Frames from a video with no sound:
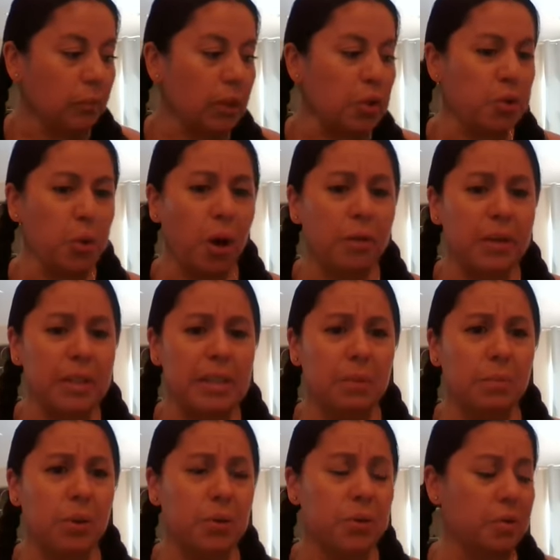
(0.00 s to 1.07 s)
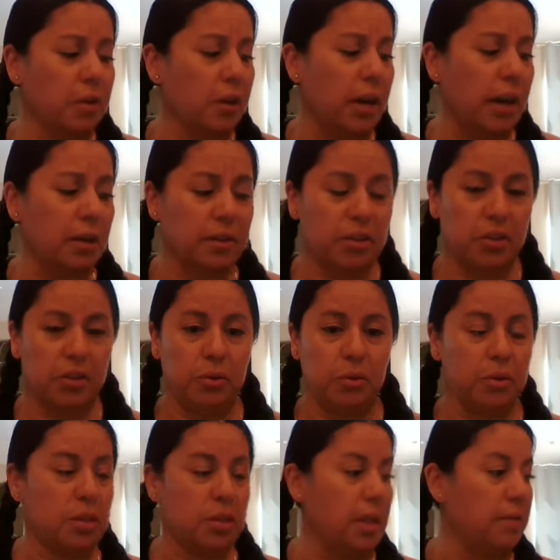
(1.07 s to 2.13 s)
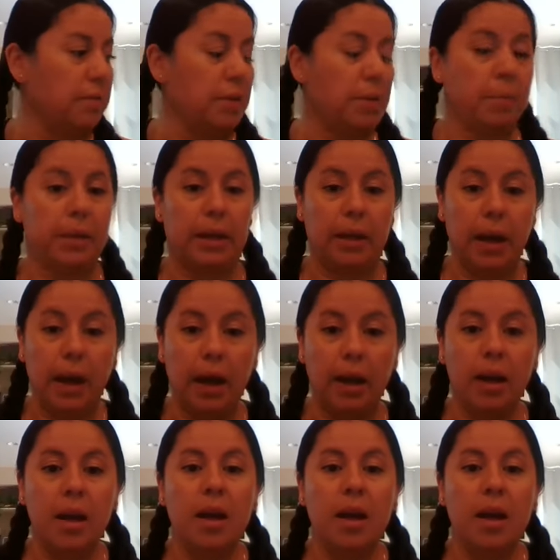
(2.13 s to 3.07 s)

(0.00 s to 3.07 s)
Obviously, most of our health issues stem from the gut,